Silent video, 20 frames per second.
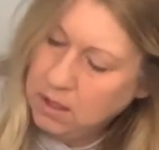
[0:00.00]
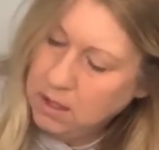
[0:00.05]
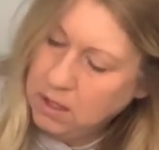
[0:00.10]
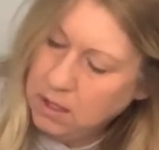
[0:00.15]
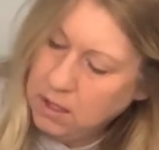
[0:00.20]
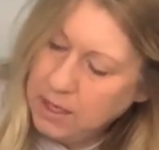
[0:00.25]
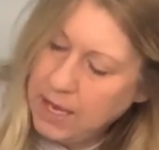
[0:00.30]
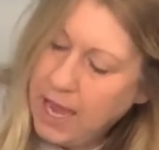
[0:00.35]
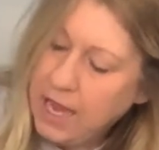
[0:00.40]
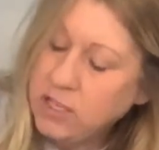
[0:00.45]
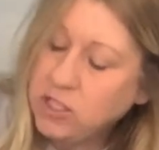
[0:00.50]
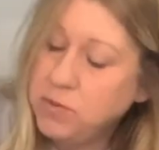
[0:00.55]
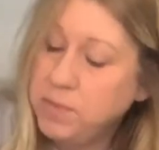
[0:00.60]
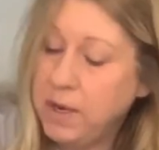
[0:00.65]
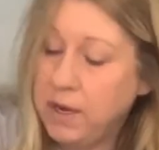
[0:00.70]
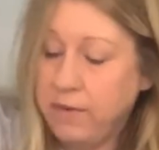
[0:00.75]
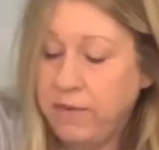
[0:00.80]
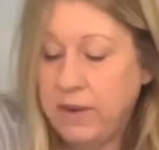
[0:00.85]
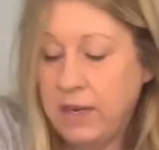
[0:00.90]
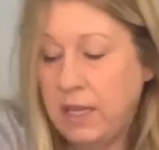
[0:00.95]
cashmere
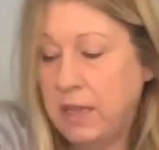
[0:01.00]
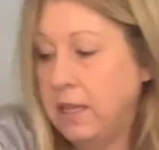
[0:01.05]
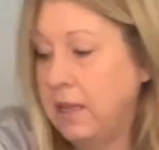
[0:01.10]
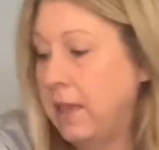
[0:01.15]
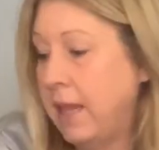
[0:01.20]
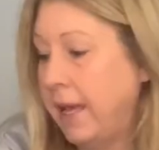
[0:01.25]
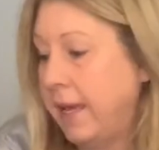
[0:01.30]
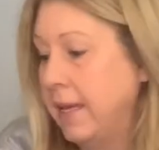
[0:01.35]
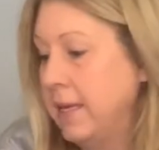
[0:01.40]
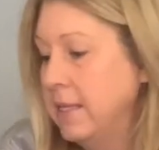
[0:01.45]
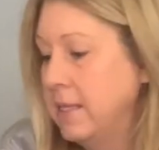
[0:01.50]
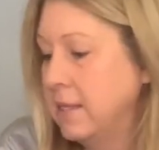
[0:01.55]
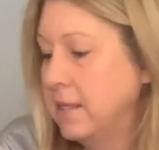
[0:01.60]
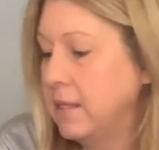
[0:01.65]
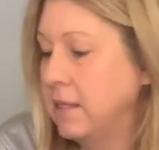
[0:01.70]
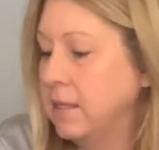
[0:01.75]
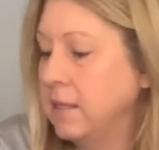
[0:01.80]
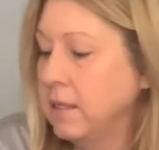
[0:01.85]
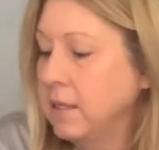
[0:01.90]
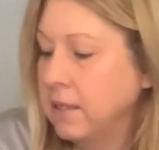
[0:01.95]
vanilla lace,
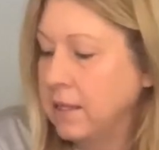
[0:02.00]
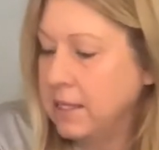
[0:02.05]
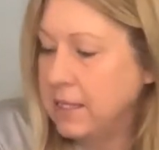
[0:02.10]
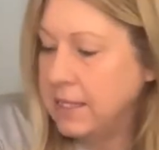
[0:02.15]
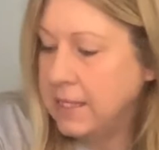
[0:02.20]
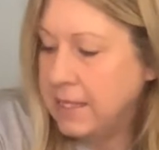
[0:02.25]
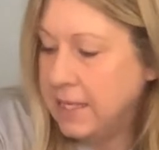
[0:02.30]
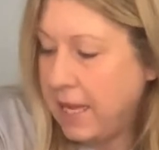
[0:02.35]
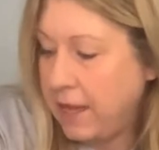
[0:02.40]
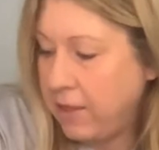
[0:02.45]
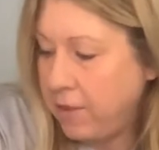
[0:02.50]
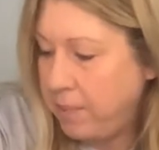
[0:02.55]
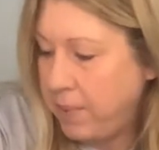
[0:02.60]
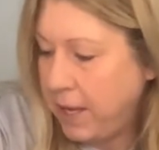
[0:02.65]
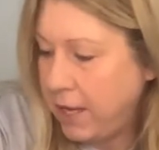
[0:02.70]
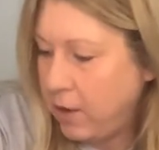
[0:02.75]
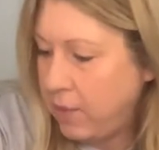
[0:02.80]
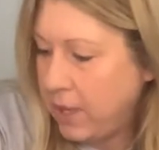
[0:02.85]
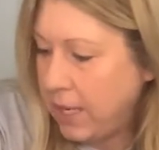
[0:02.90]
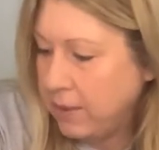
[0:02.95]
This is the other
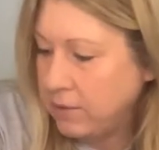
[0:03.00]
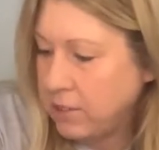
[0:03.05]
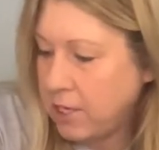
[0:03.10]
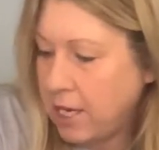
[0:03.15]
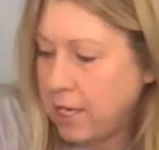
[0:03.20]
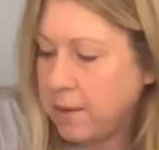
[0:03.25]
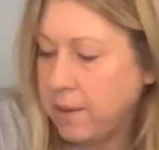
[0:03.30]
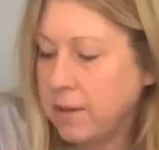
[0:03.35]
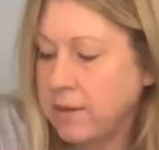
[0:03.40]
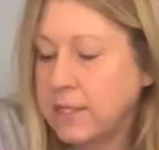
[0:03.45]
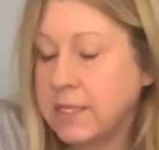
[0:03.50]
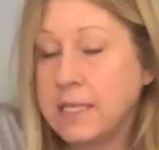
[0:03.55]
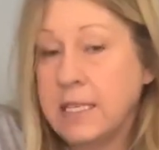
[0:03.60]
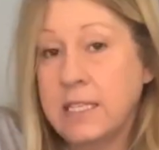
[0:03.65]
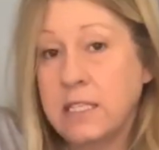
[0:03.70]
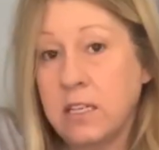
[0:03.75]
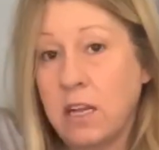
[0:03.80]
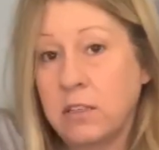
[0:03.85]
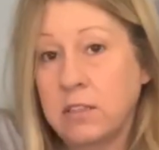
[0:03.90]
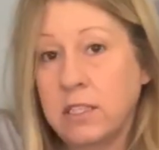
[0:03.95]
pink one I was talking about. Sea
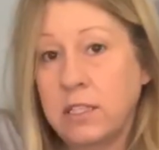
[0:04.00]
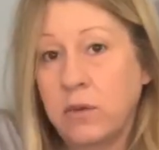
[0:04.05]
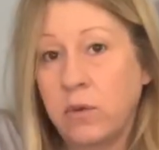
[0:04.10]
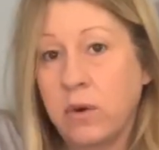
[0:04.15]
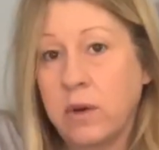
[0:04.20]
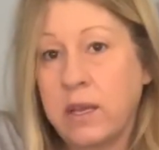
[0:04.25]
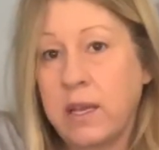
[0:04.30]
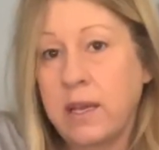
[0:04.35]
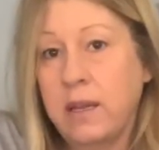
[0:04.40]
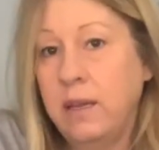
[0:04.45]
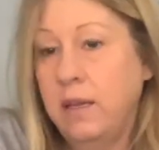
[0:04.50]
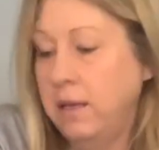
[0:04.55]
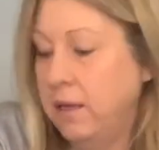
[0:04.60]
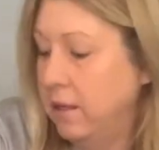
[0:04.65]
salt and orchid.